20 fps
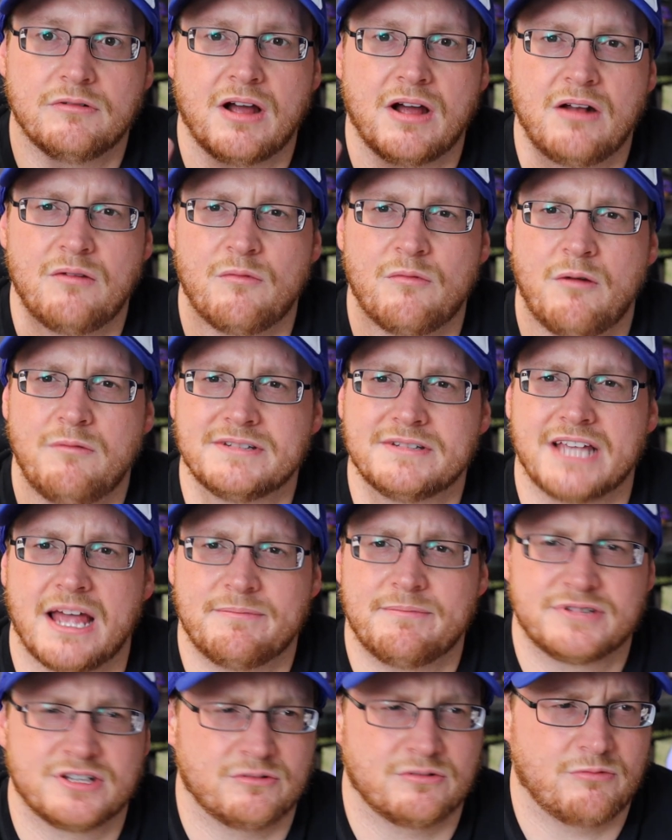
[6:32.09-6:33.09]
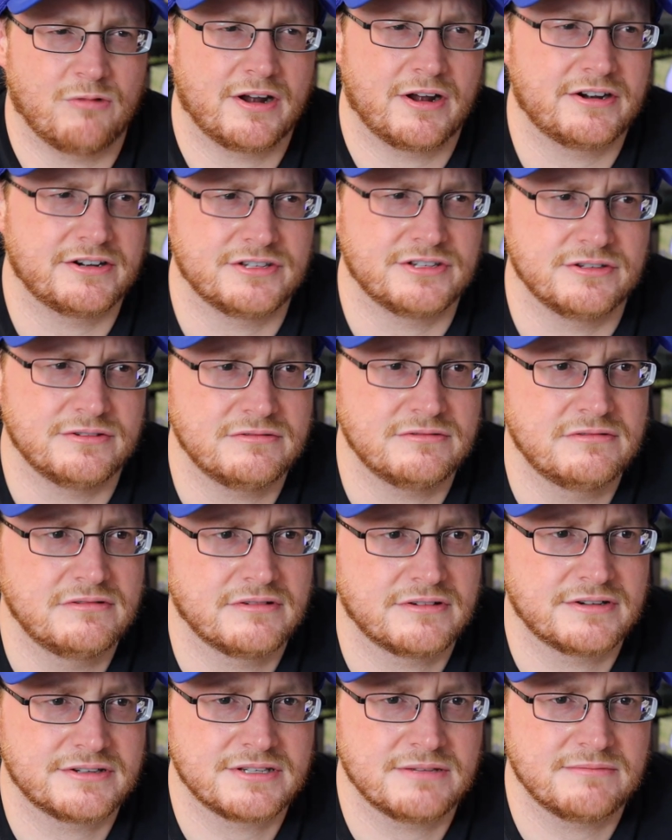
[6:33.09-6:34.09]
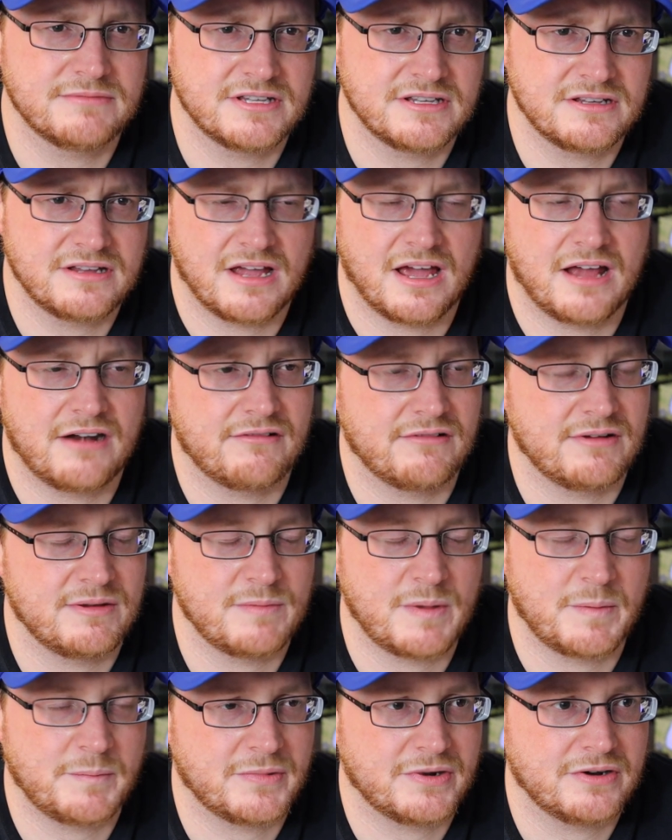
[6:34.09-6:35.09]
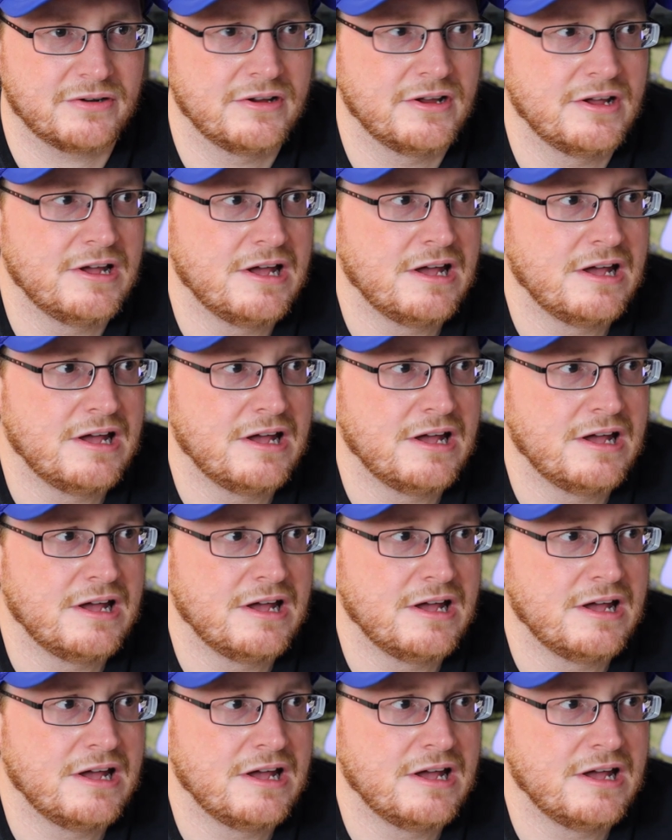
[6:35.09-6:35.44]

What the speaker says: I don't know, what was it, episode 1 or 2 or something? I don't remember.